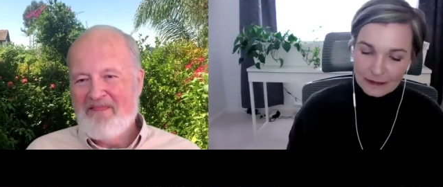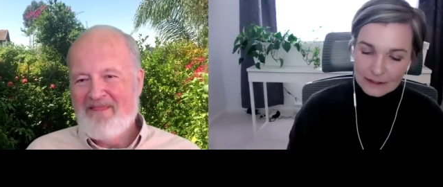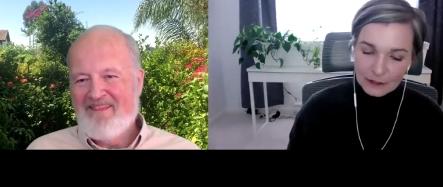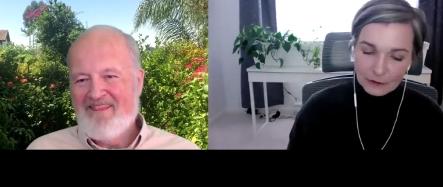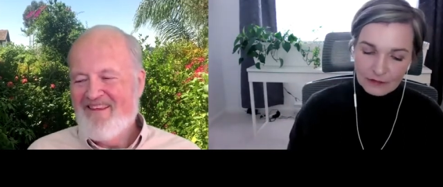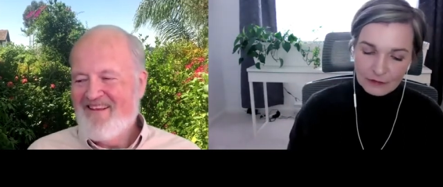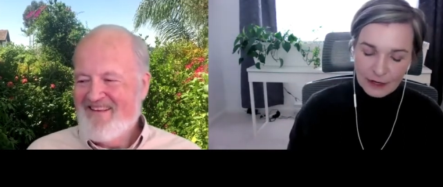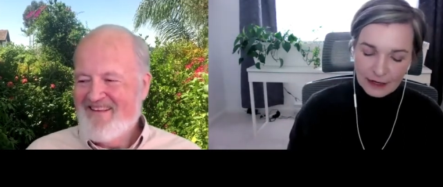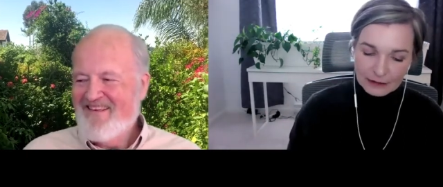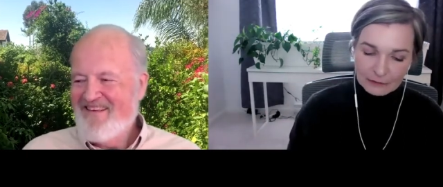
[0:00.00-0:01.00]
Speaker 1: so, if you
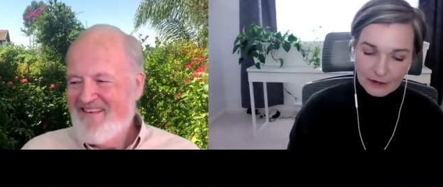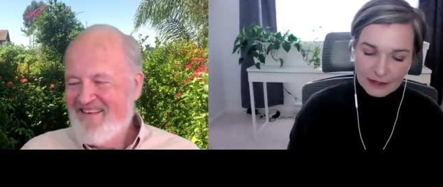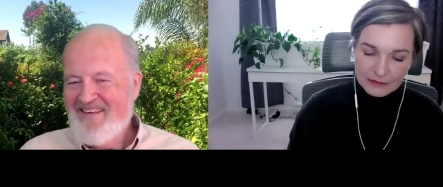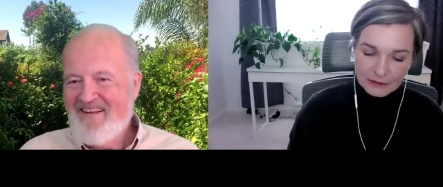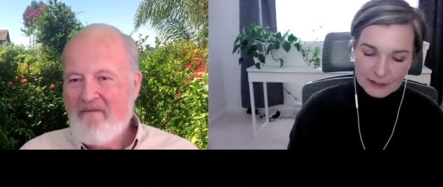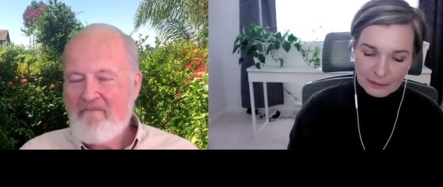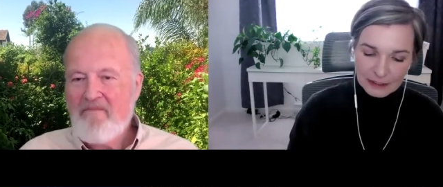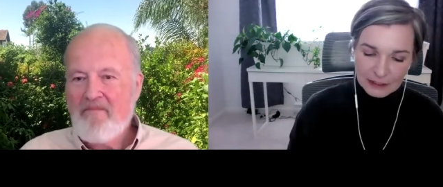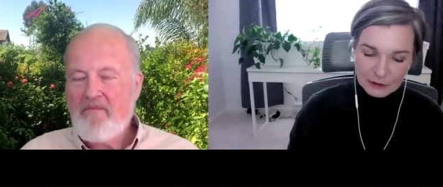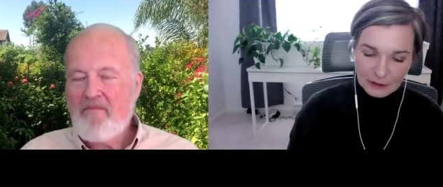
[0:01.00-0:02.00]
had advice for
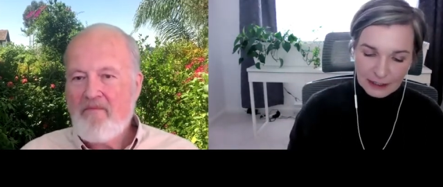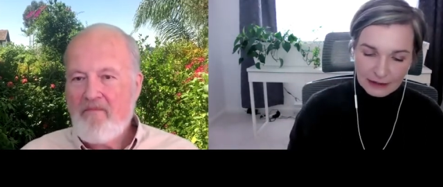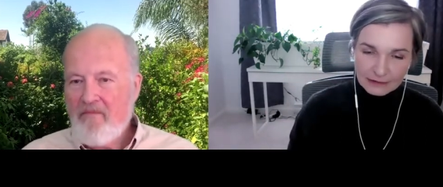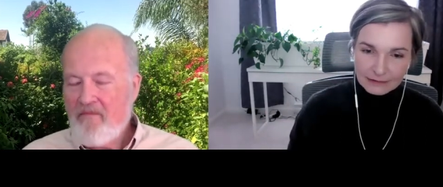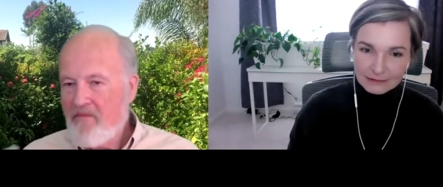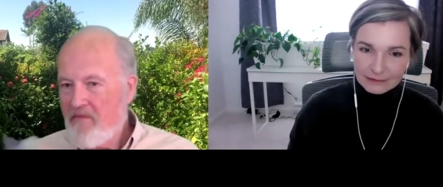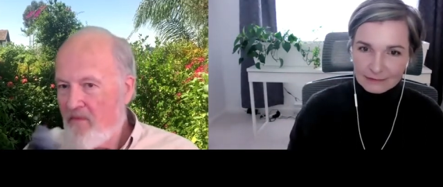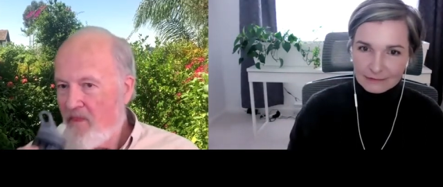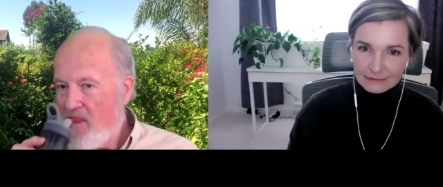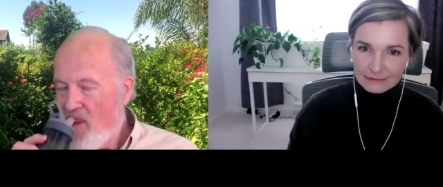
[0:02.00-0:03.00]
somebody joining,
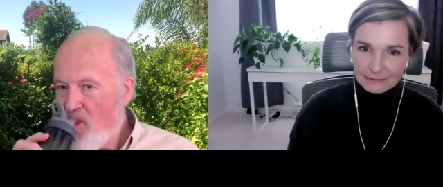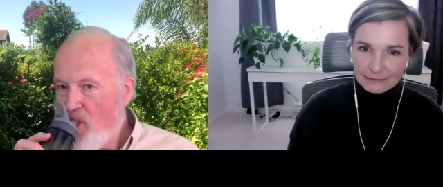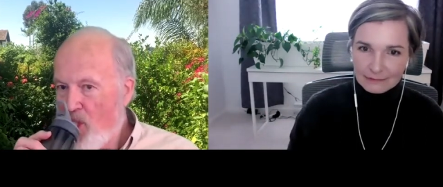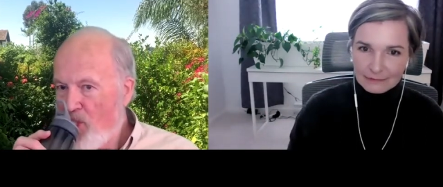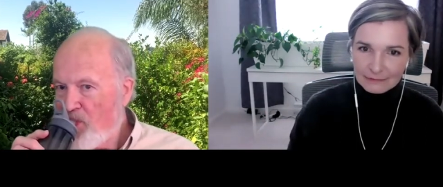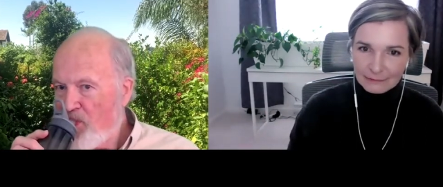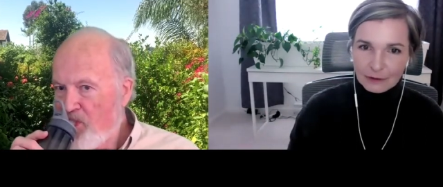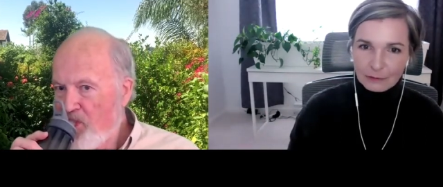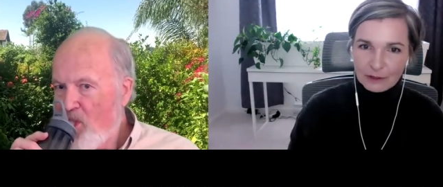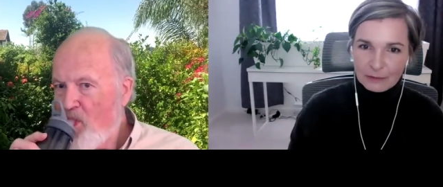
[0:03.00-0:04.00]

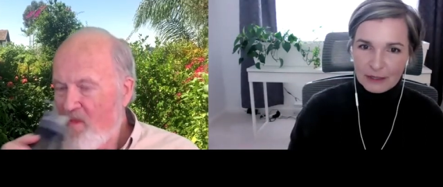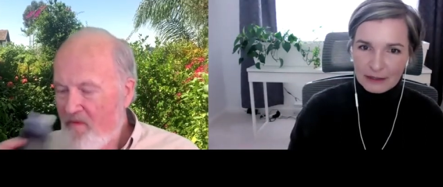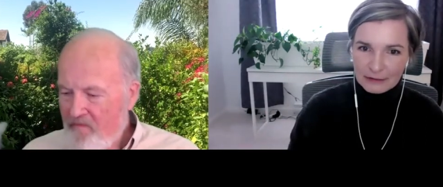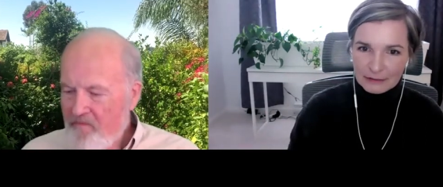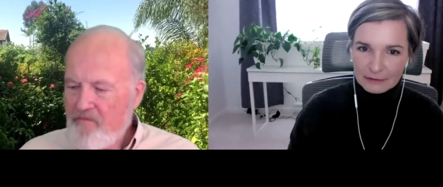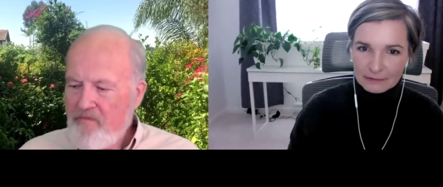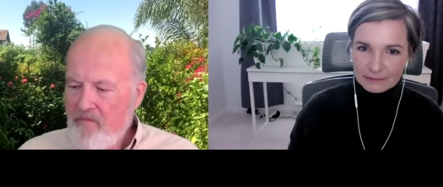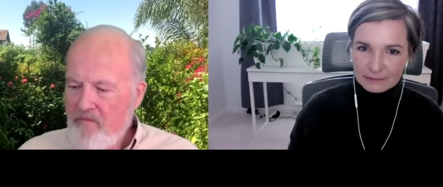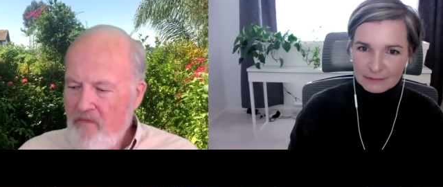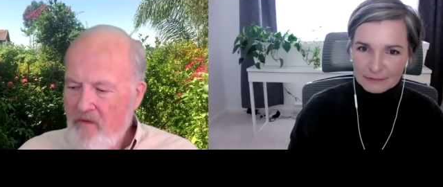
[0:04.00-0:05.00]
what would it be?
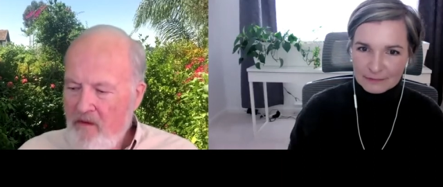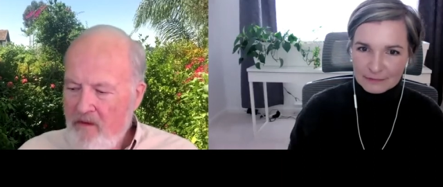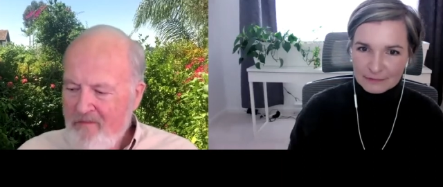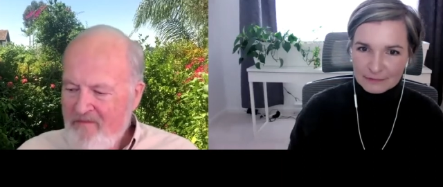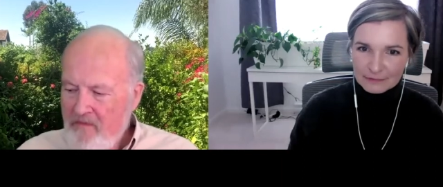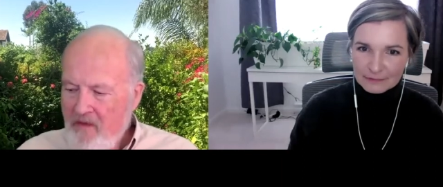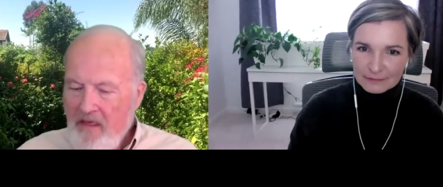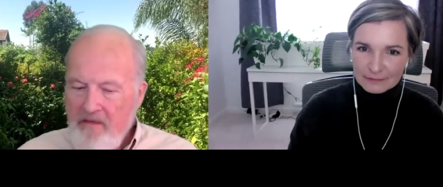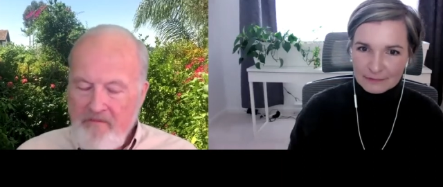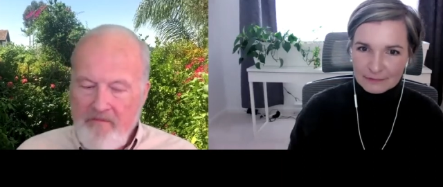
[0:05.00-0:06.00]

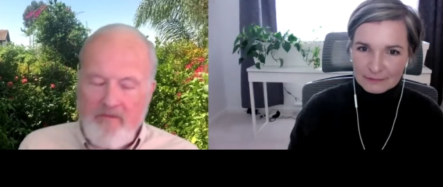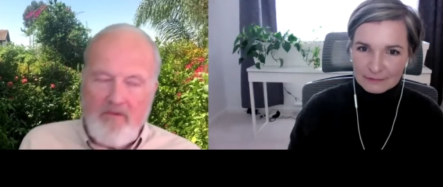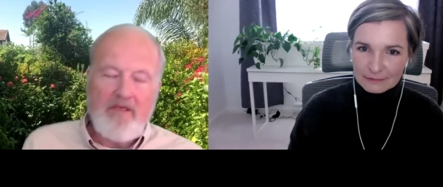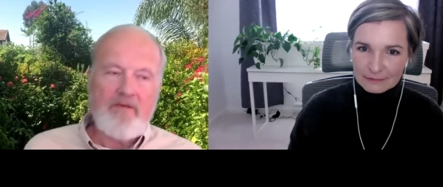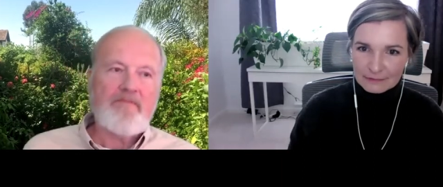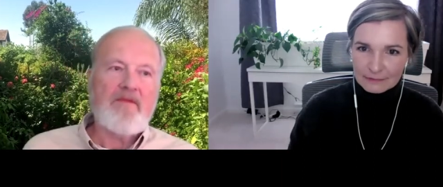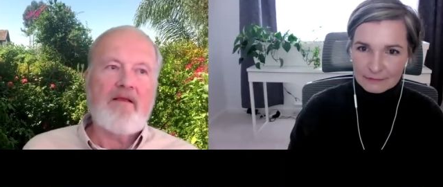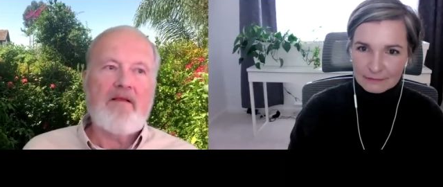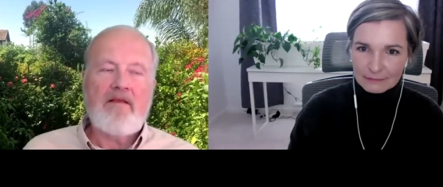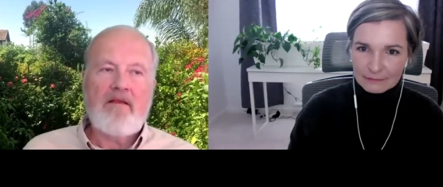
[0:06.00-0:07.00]
Speaker 2: I well, it,
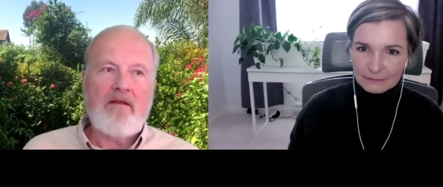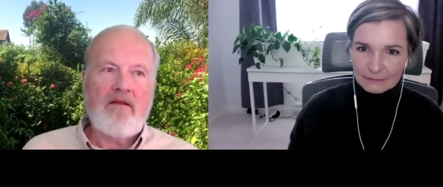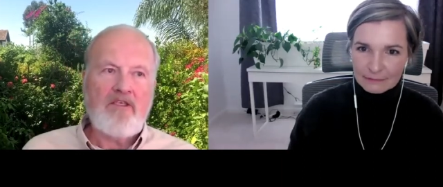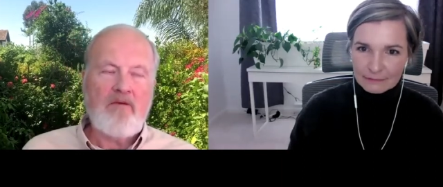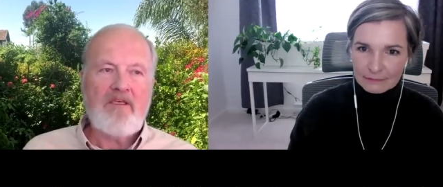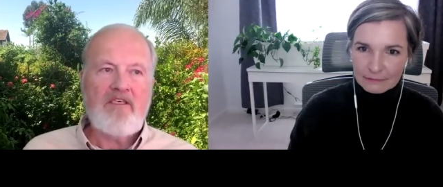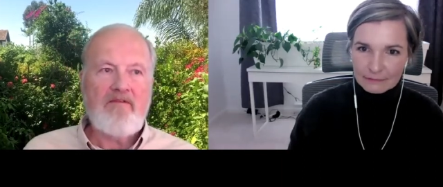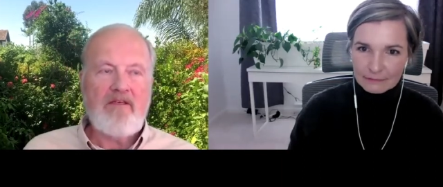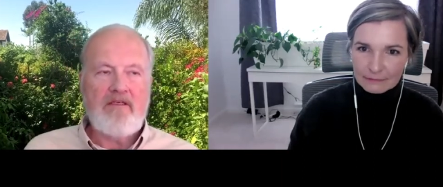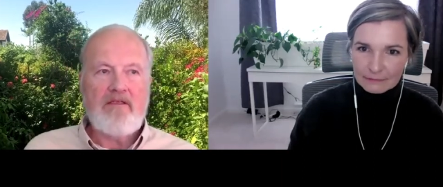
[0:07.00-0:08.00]
it, it, so much of
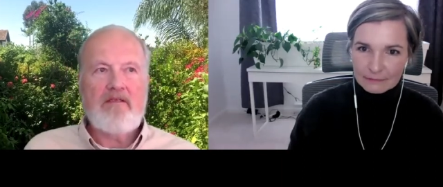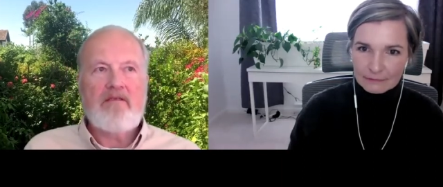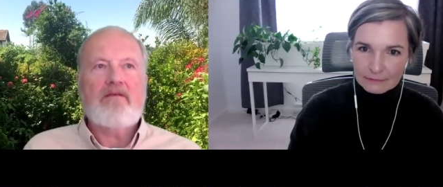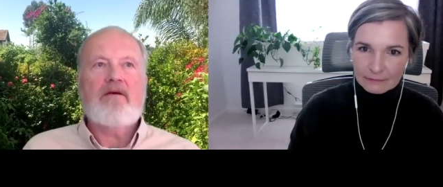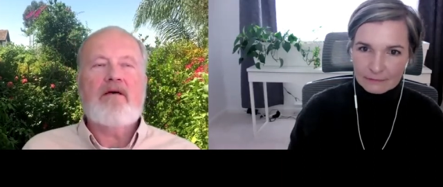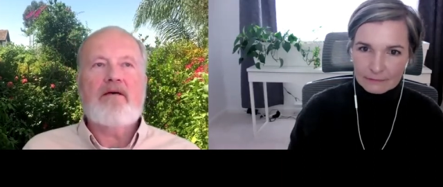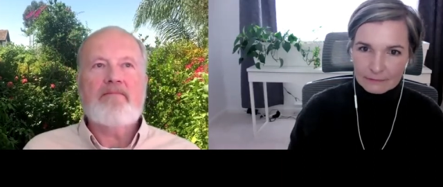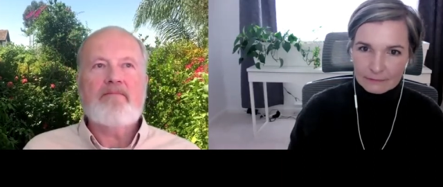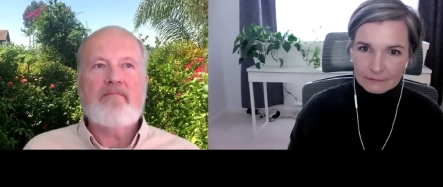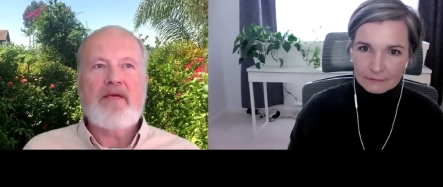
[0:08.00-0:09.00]
it is um,
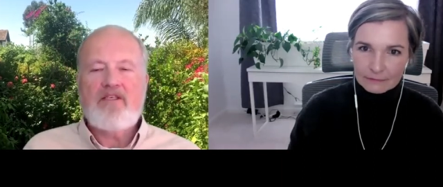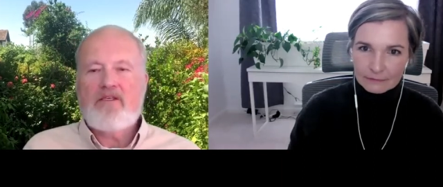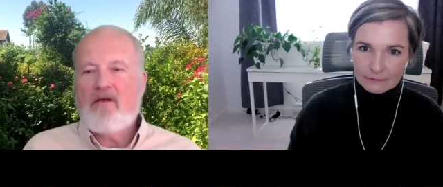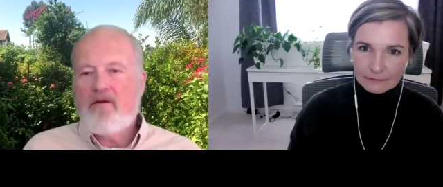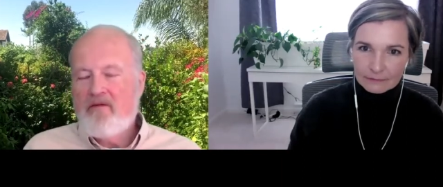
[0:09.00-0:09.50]
based on